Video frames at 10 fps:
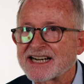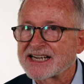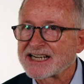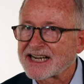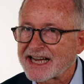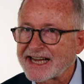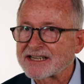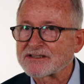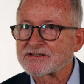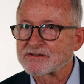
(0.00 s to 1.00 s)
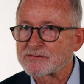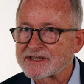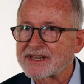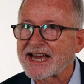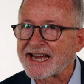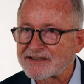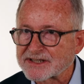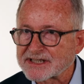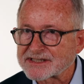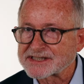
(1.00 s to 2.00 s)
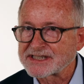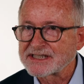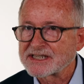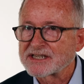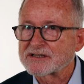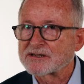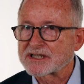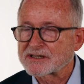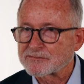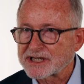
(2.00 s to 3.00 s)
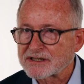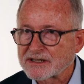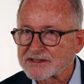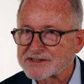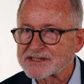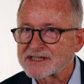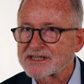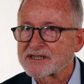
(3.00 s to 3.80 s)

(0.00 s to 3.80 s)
and with advocacy uh, because